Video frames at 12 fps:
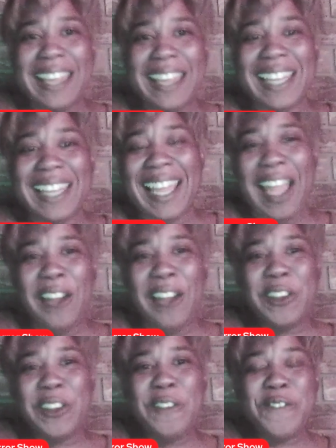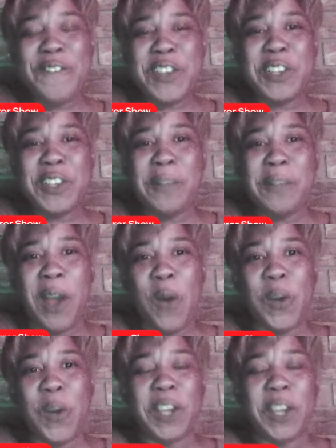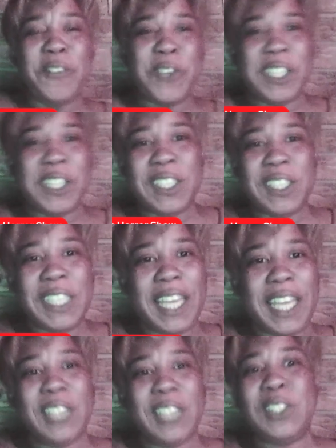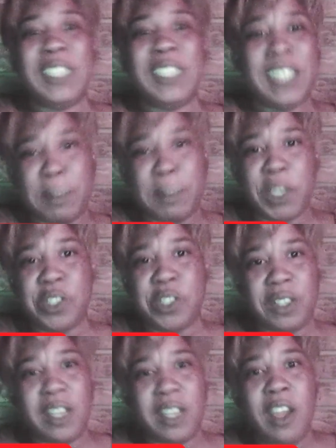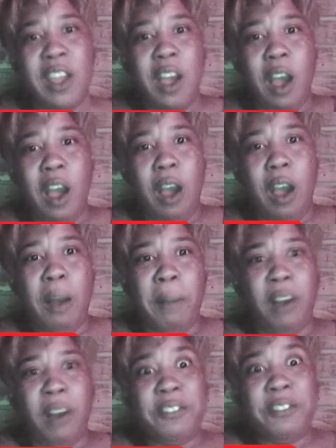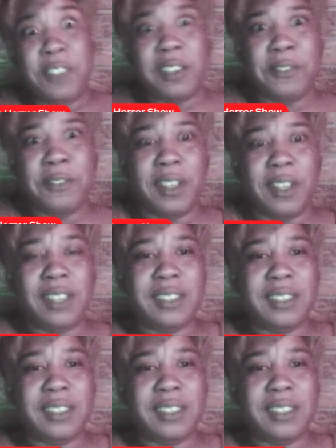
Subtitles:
like, how do you feel about working for Kissing Castles and especially on Vic Effects?